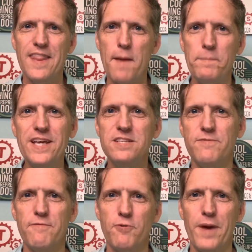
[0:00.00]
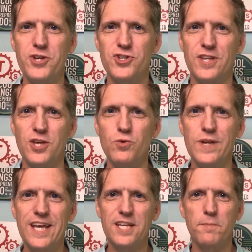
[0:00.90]
that piece of information that you
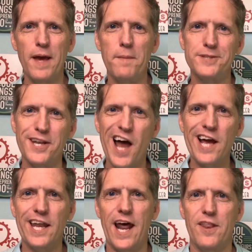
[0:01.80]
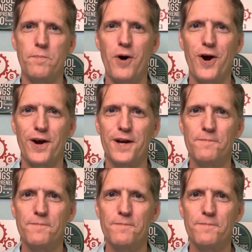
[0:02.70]
need to be able to knock it out of the park.